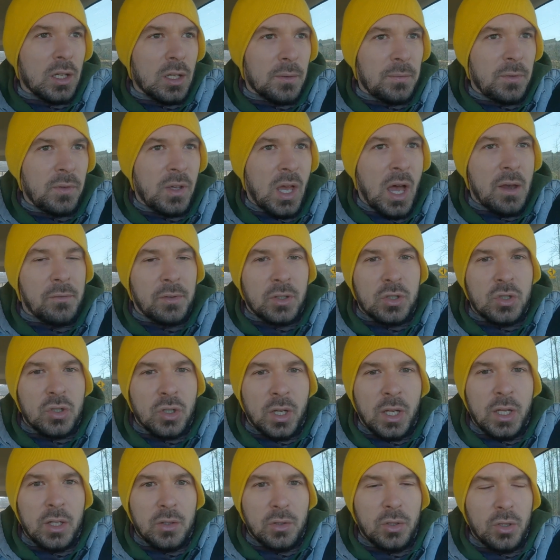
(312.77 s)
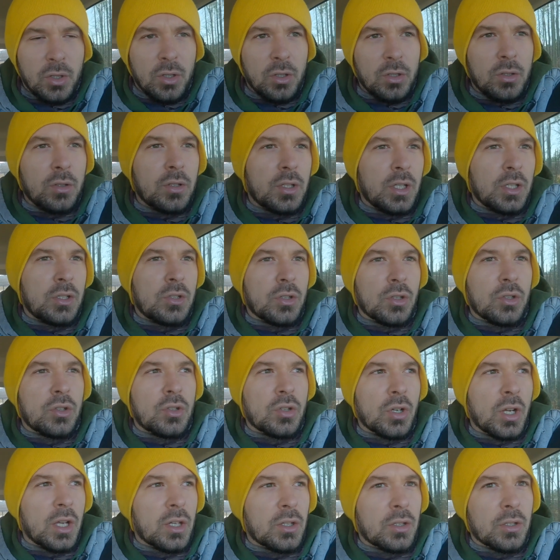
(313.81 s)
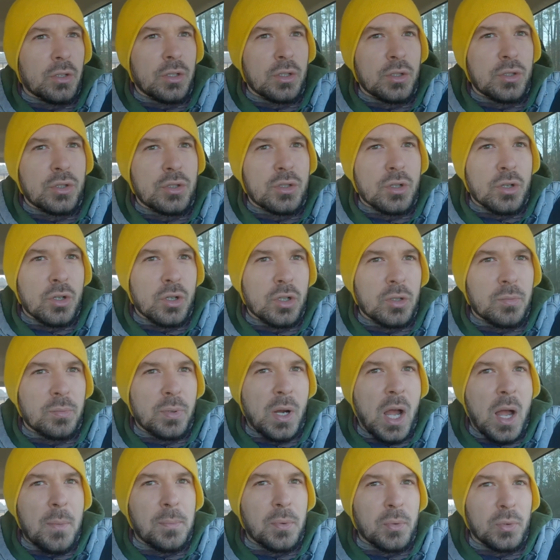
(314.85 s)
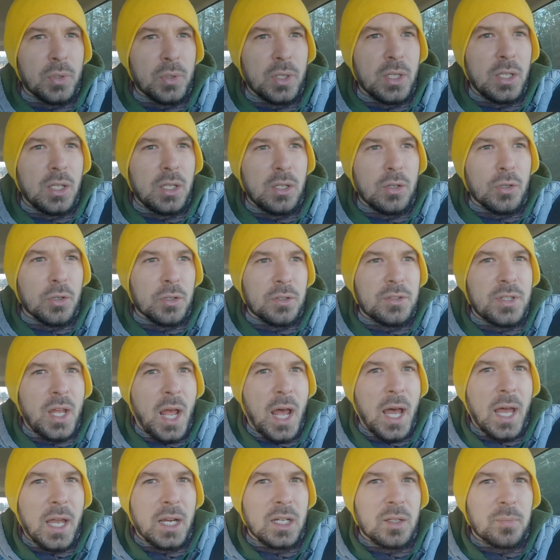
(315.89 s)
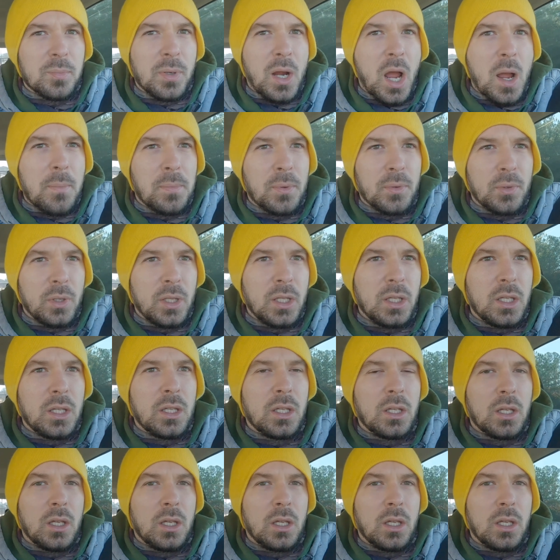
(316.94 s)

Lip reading: If you have a trailer, get your trailer insured properly or tagged properly.